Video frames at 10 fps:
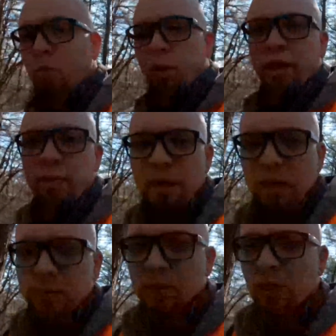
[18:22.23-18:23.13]
we're headed
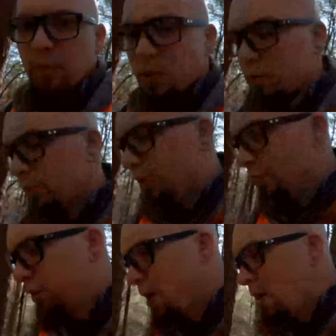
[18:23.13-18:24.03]
back up to the top of this
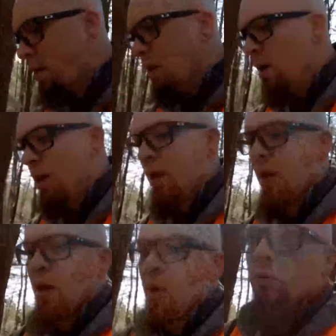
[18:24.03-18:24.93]
ridge.
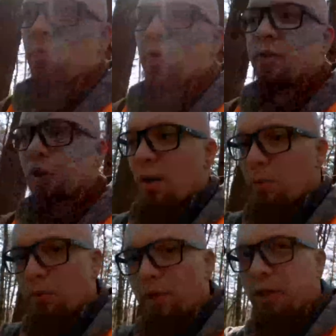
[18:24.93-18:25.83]
We're gonna top
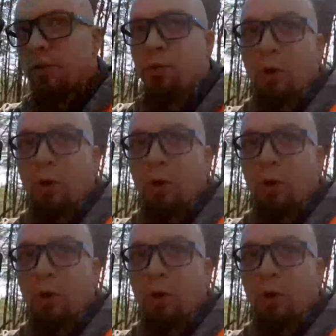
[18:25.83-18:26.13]
the ridge,